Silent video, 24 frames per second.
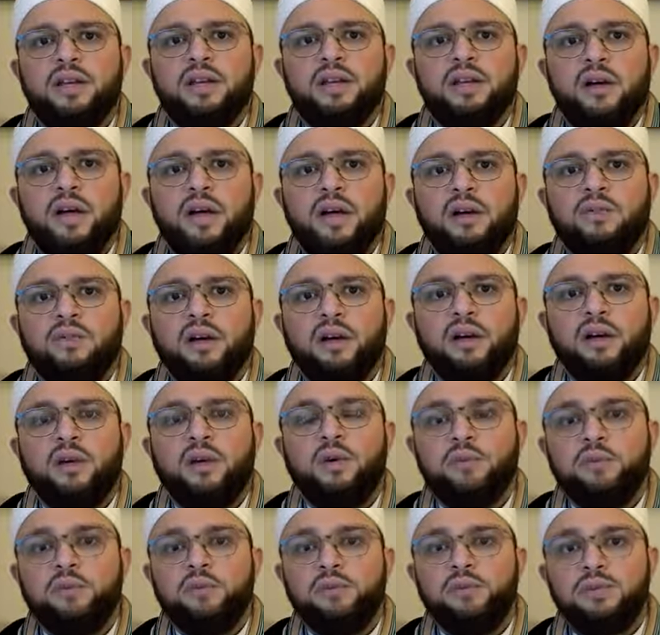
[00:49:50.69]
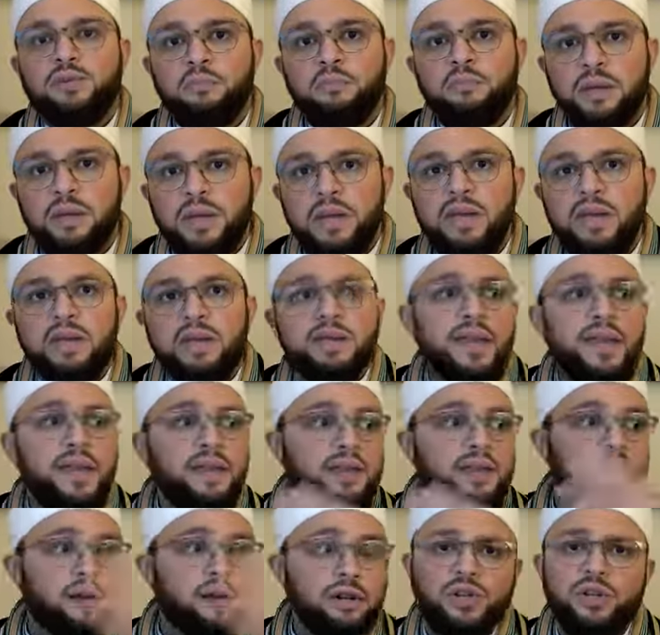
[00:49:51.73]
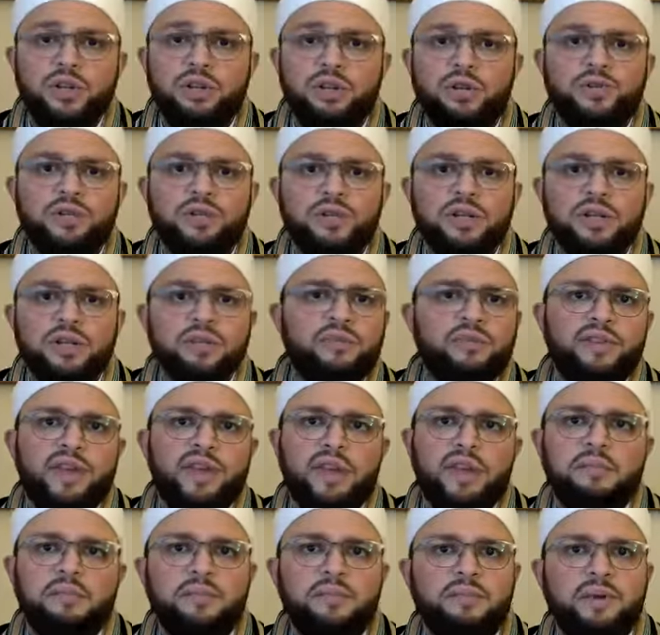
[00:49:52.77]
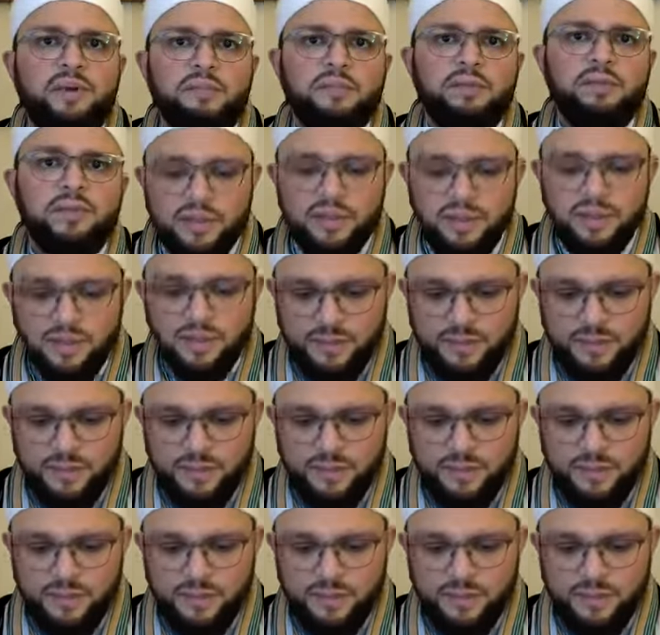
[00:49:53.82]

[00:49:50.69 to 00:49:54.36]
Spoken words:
of our own being, and then our children and our family members.